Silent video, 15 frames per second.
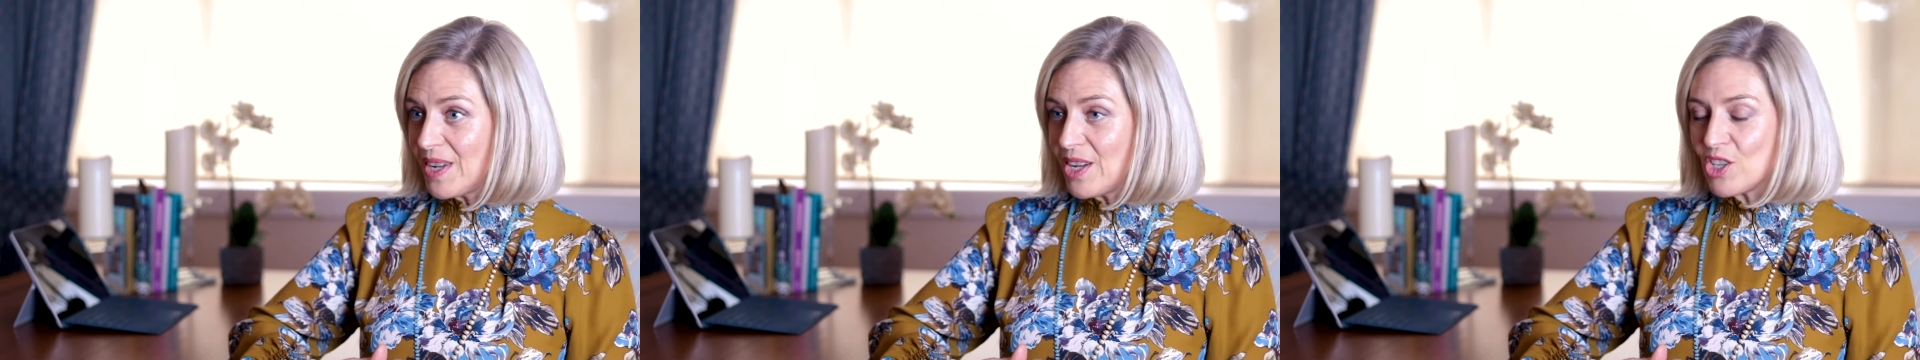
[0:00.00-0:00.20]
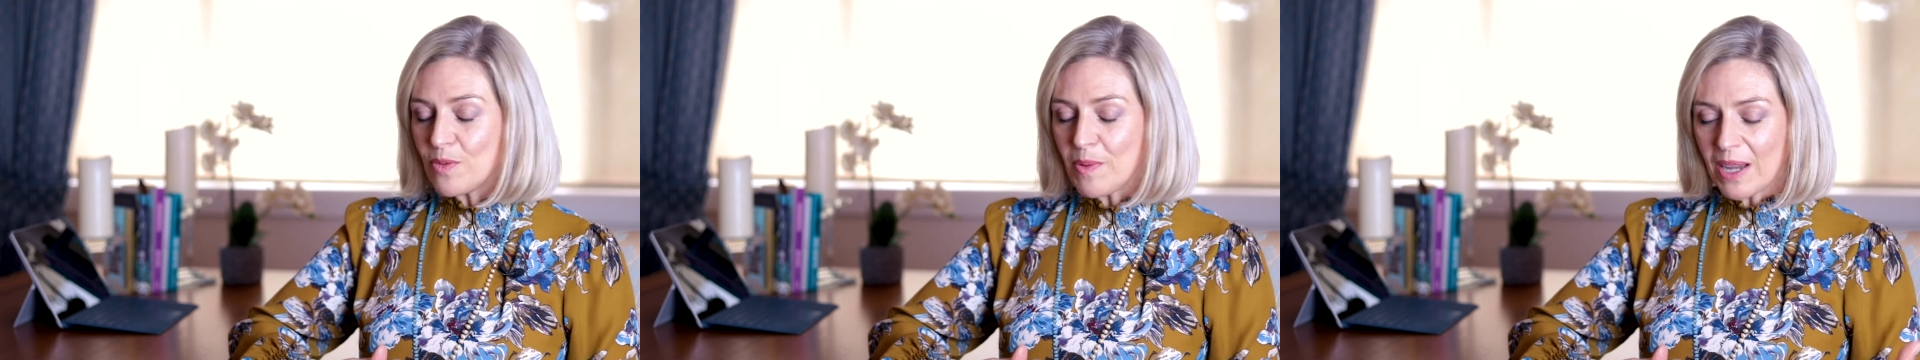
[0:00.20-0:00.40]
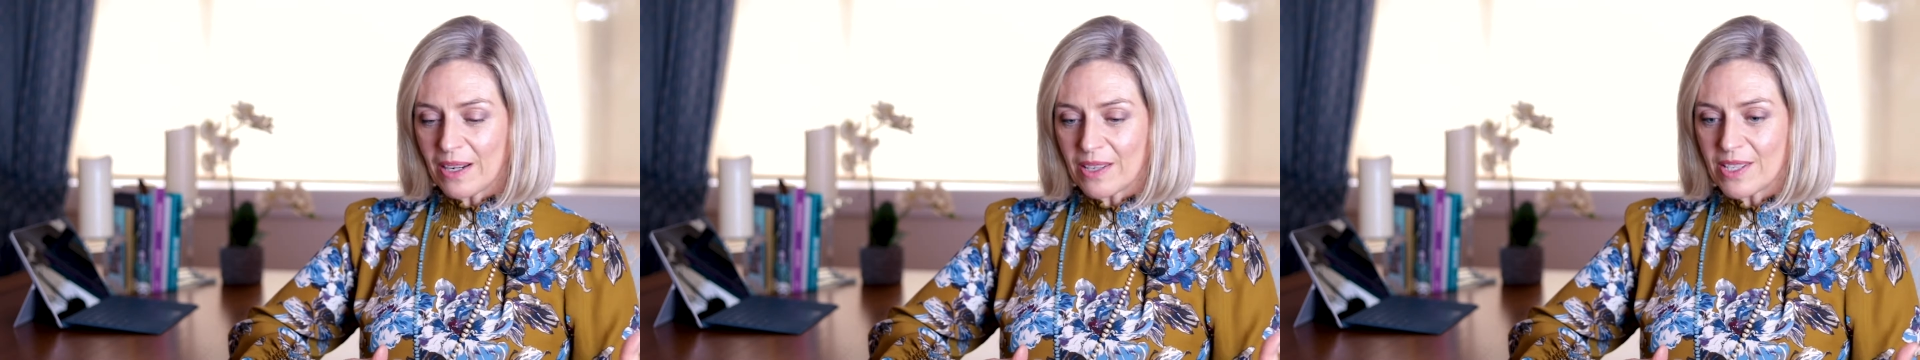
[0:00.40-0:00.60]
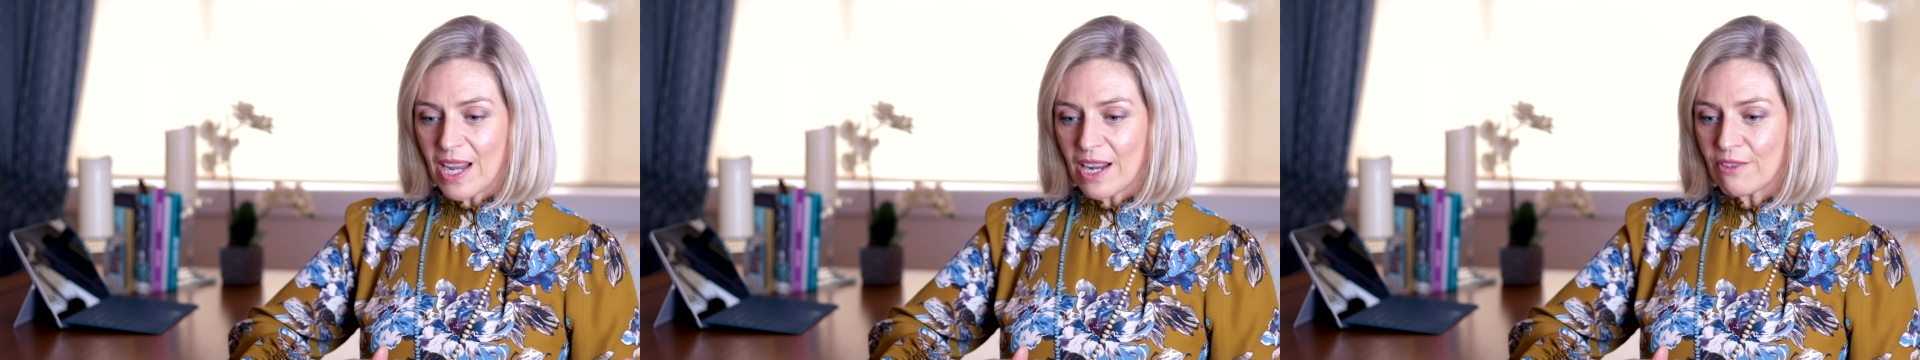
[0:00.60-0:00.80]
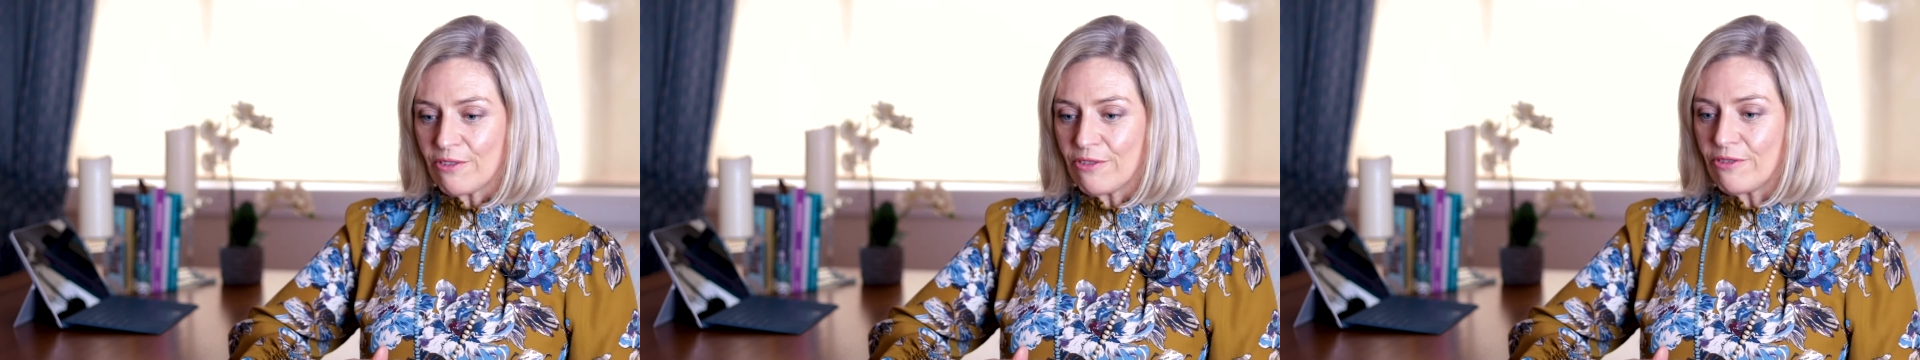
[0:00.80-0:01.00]
to be able to
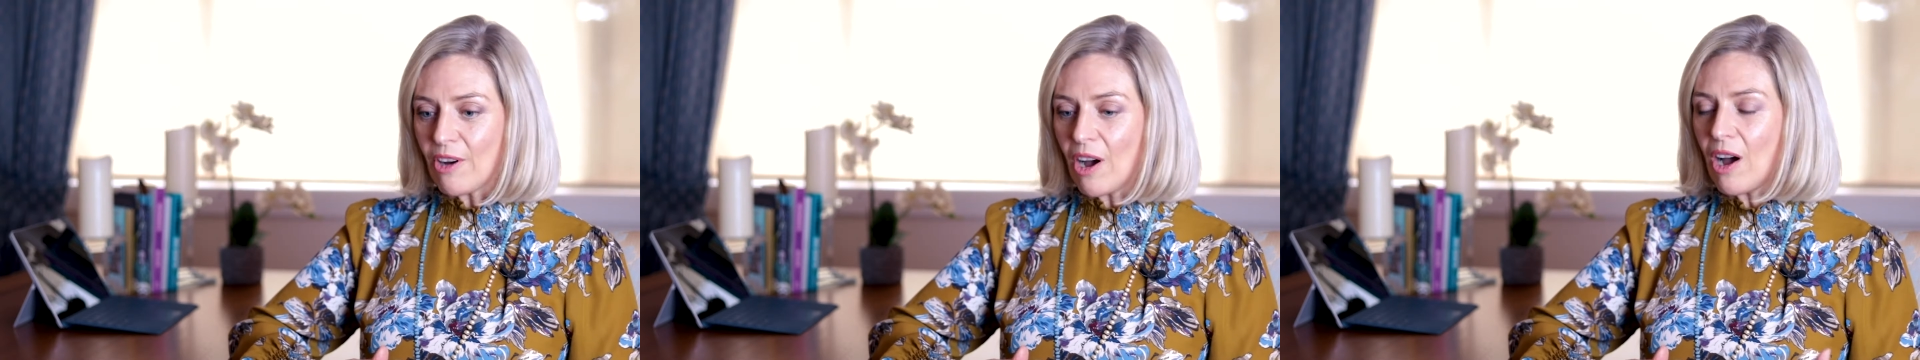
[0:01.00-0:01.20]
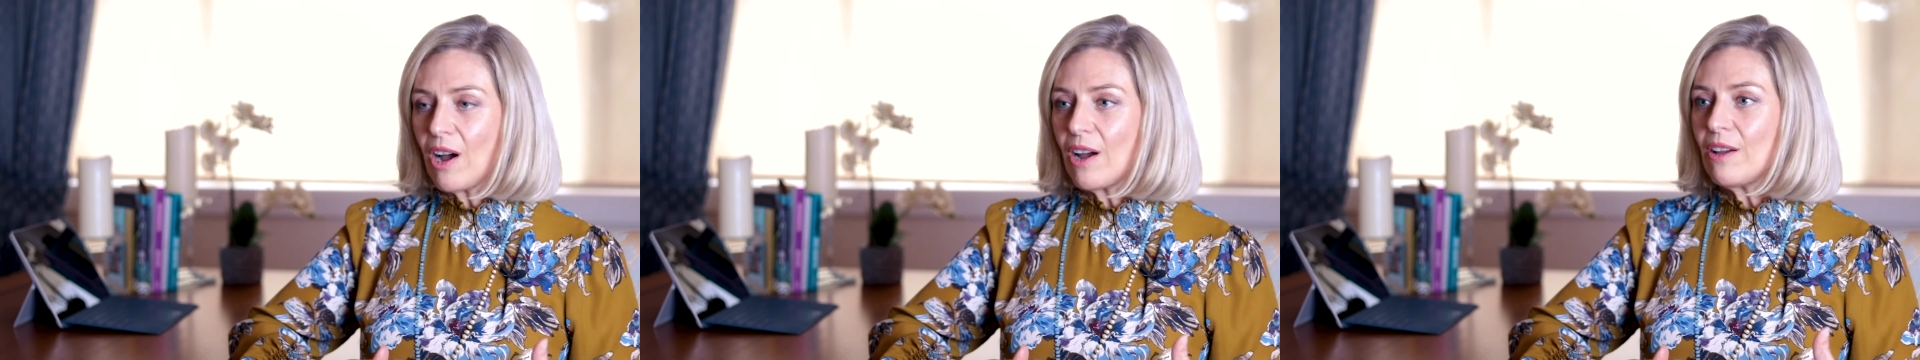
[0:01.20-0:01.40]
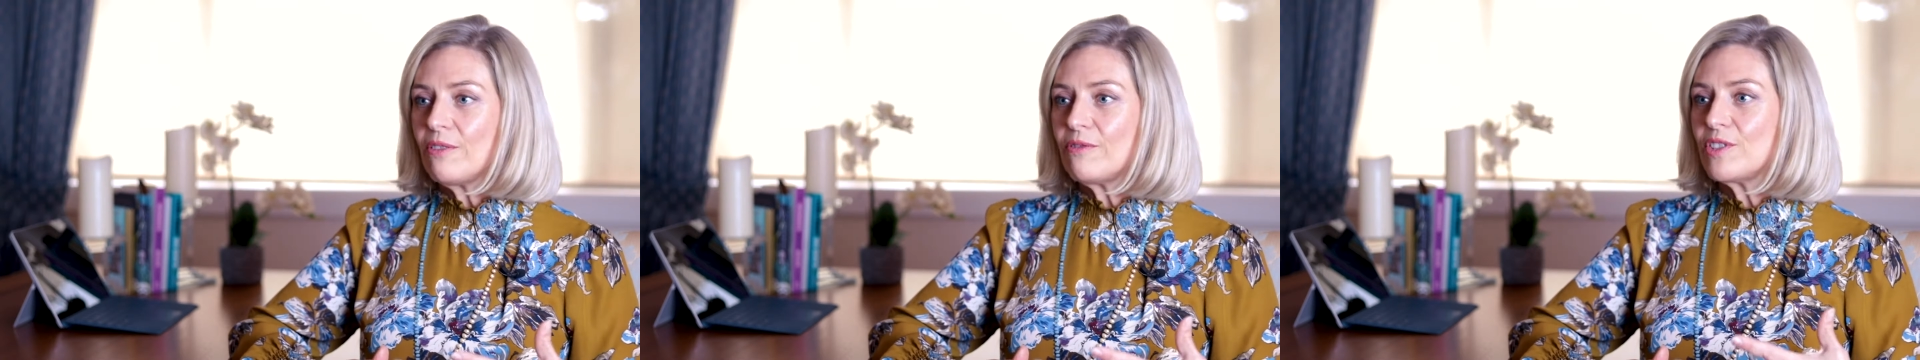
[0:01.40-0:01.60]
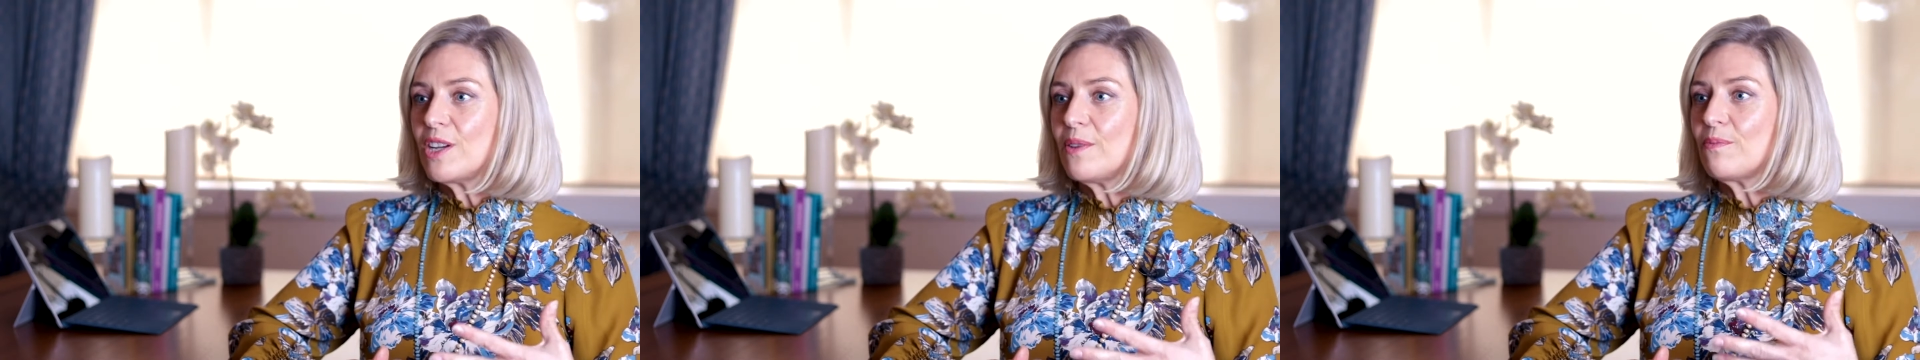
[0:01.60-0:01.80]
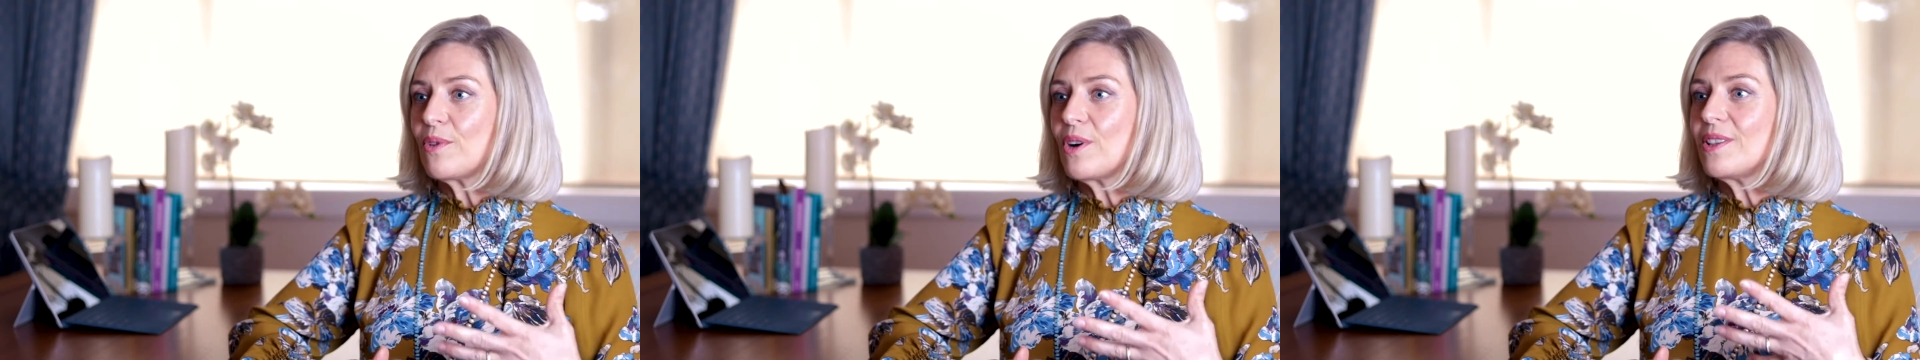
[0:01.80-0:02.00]
take 5
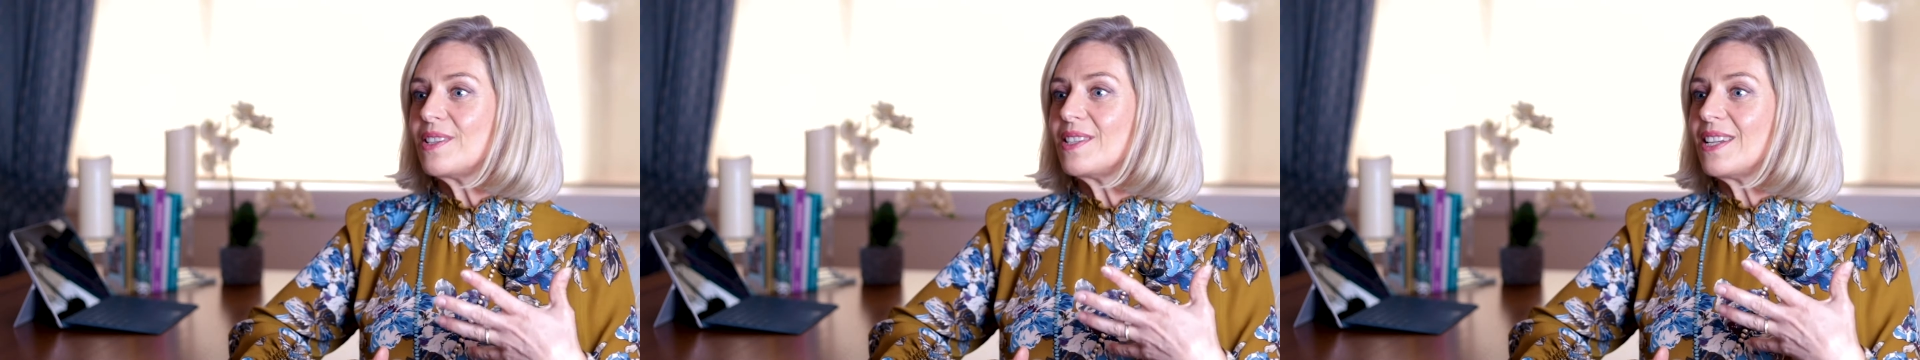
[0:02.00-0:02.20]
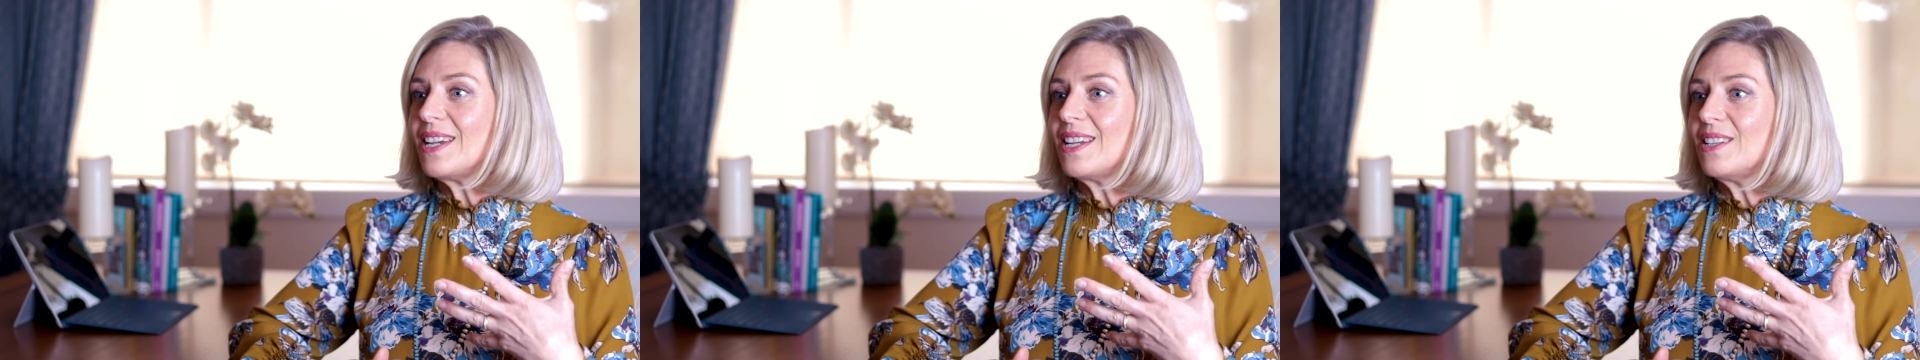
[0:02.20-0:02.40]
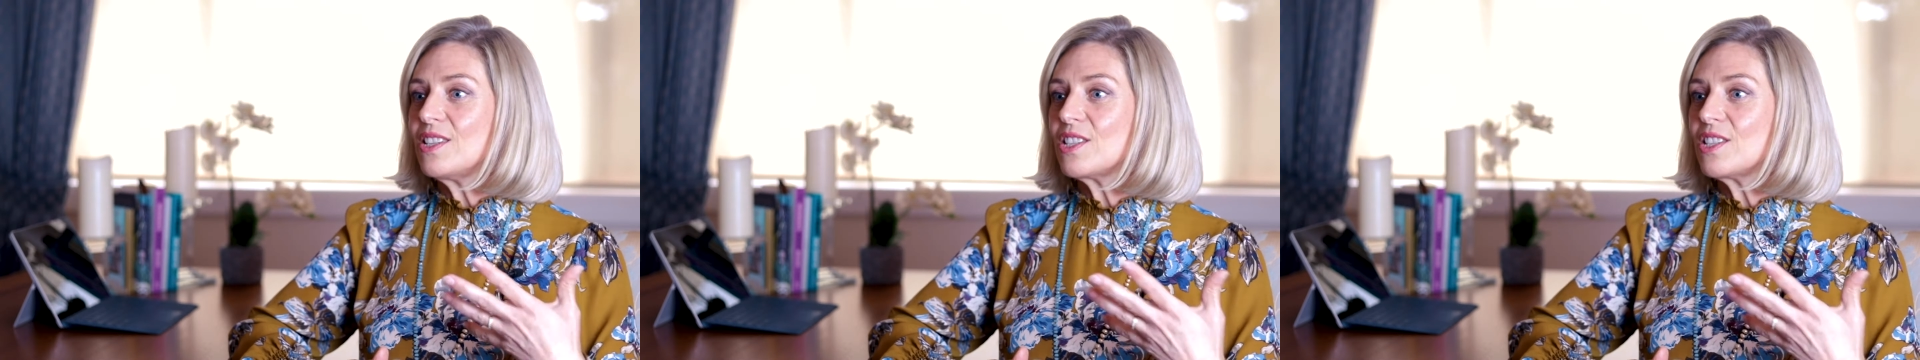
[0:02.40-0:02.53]
deep breaths in.